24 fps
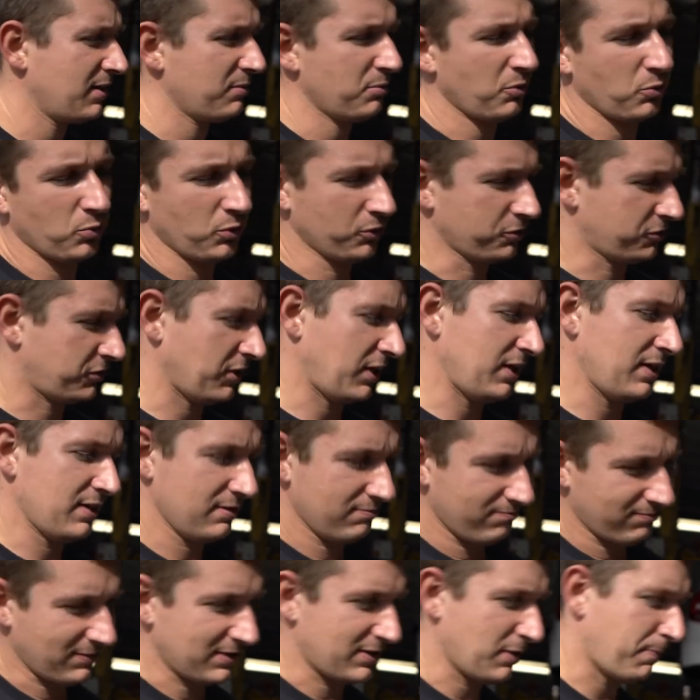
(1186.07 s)
But we'll see.
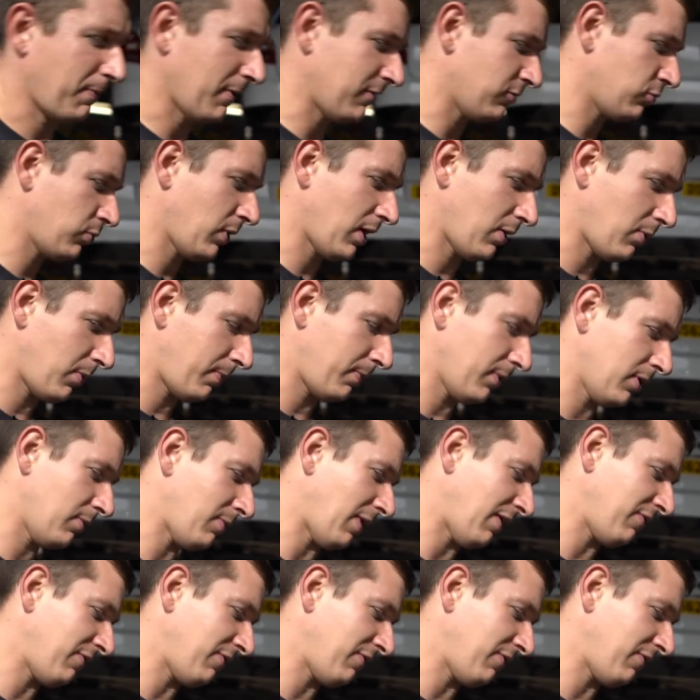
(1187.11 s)
It depends where we put them.